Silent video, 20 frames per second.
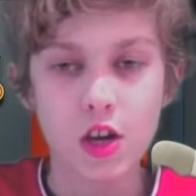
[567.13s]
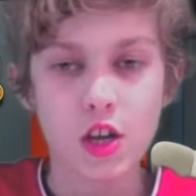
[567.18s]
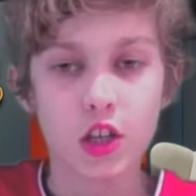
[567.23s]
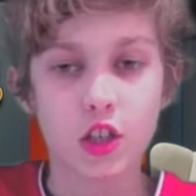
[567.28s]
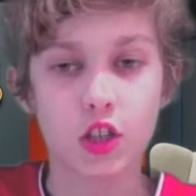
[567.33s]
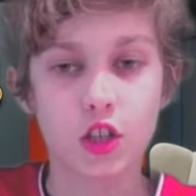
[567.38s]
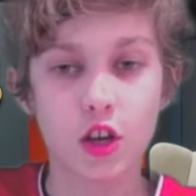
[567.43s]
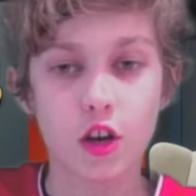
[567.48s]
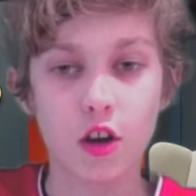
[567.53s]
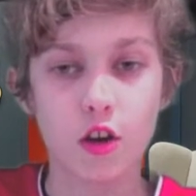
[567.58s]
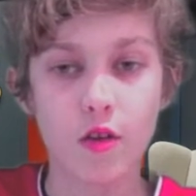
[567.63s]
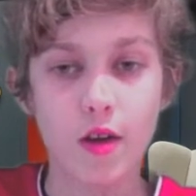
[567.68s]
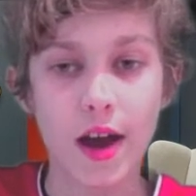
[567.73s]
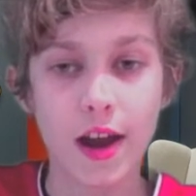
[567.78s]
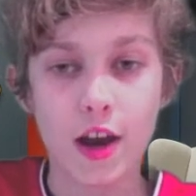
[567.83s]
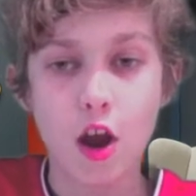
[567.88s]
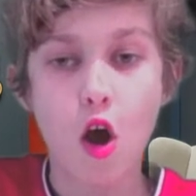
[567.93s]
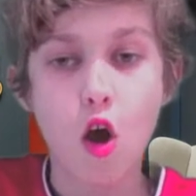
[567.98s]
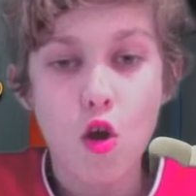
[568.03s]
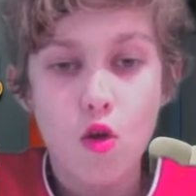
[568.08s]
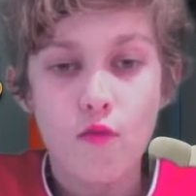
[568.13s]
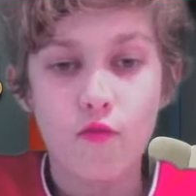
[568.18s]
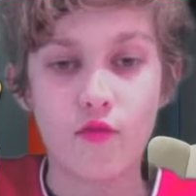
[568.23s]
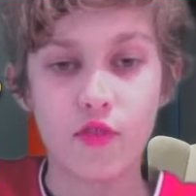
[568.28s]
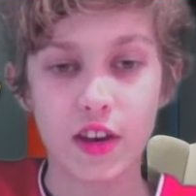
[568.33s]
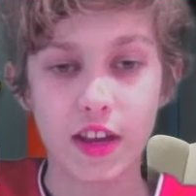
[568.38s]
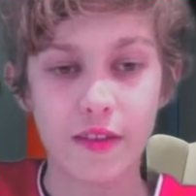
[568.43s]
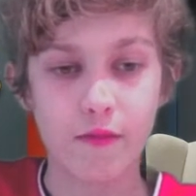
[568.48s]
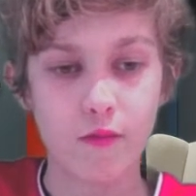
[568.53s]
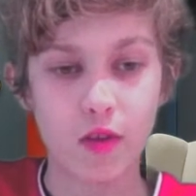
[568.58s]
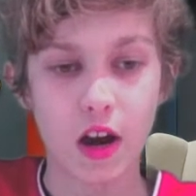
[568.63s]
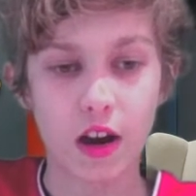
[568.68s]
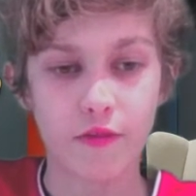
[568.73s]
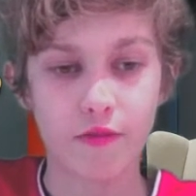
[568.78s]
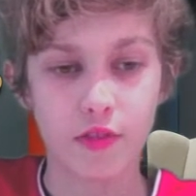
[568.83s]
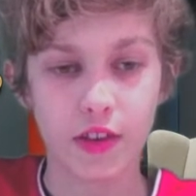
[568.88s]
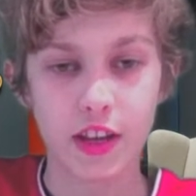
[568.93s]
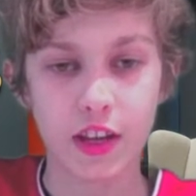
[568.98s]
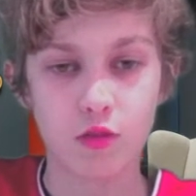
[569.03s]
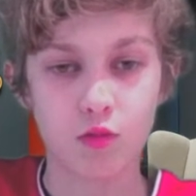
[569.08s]
So, and hopefully,
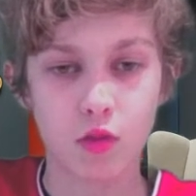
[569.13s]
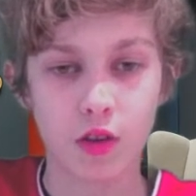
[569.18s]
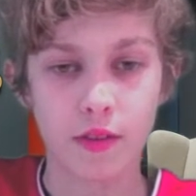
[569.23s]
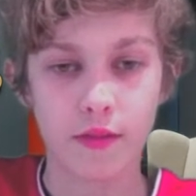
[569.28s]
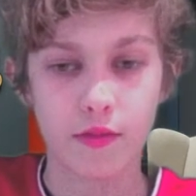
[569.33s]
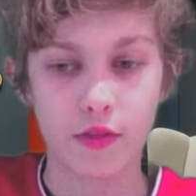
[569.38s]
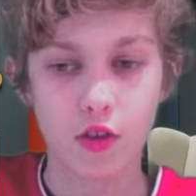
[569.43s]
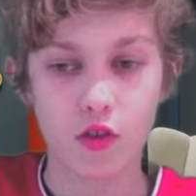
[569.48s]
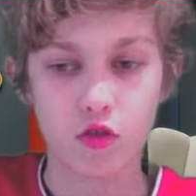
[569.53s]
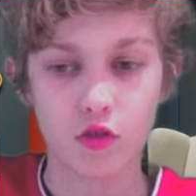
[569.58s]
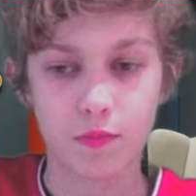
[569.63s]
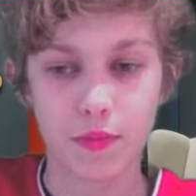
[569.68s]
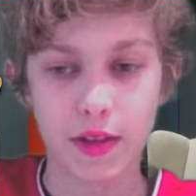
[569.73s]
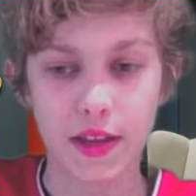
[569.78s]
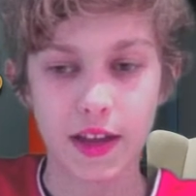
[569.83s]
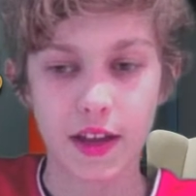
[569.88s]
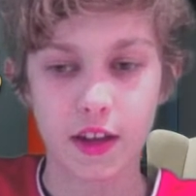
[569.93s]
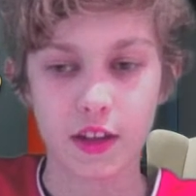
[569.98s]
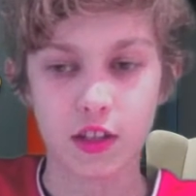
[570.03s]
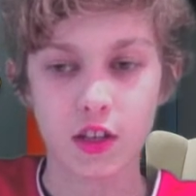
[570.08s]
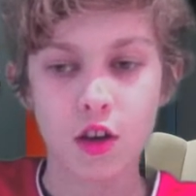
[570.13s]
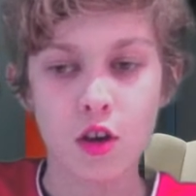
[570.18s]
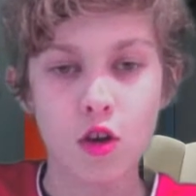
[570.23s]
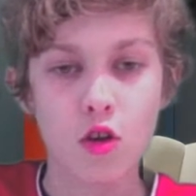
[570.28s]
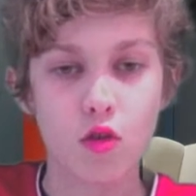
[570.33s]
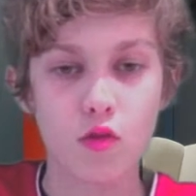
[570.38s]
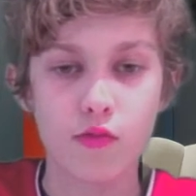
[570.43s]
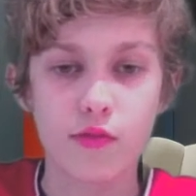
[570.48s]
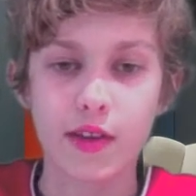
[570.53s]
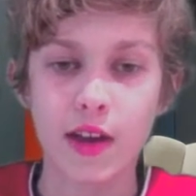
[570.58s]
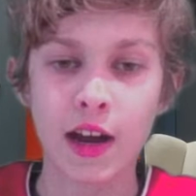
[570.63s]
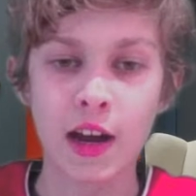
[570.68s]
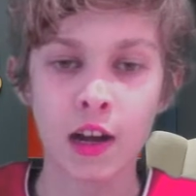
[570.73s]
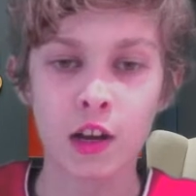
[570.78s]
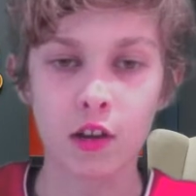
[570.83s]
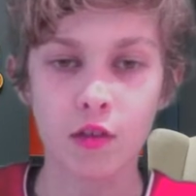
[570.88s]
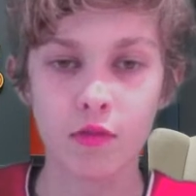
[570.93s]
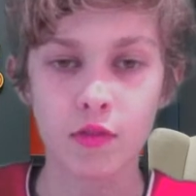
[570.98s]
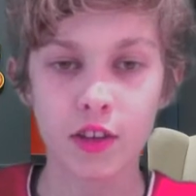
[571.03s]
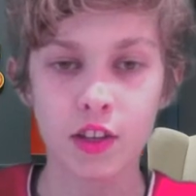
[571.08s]
Rashford is one of those players who
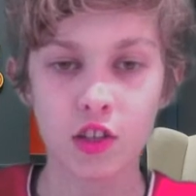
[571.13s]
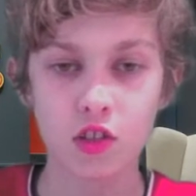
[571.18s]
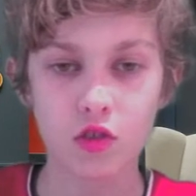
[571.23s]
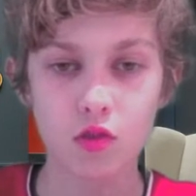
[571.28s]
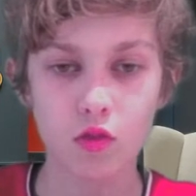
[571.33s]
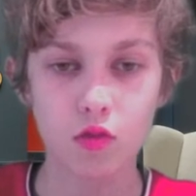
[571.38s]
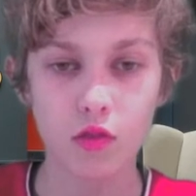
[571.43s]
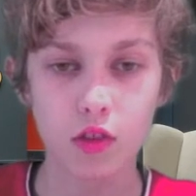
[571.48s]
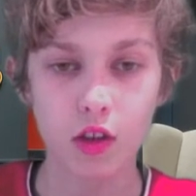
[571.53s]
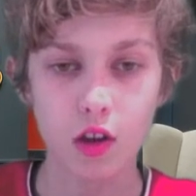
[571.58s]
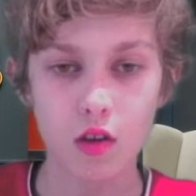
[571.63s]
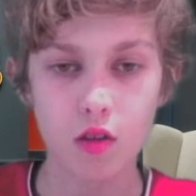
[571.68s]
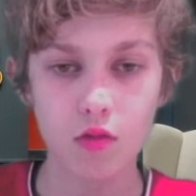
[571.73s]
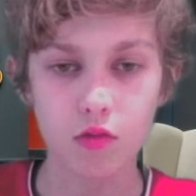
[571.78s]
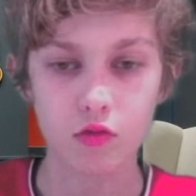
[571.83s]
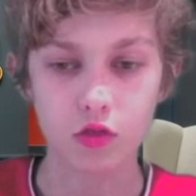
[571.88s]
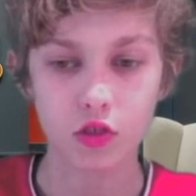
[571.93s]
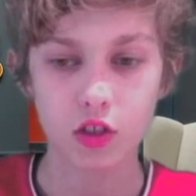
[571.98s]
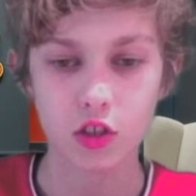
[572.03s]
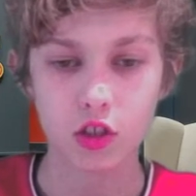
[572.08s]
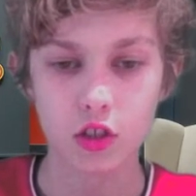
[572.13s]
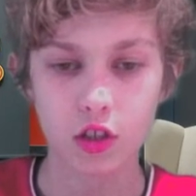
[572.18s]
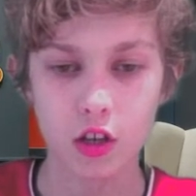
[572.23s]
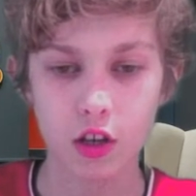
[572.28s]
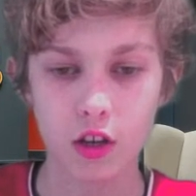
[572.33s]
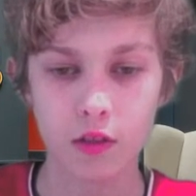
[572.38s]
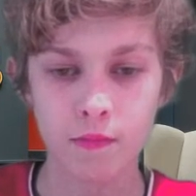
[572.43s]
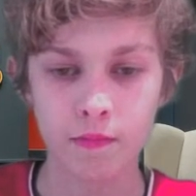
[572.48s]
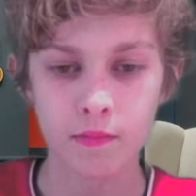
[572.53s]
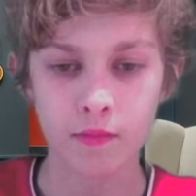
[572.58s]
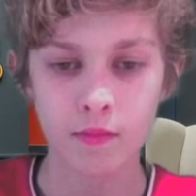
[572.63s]
can go on and score the goals. So,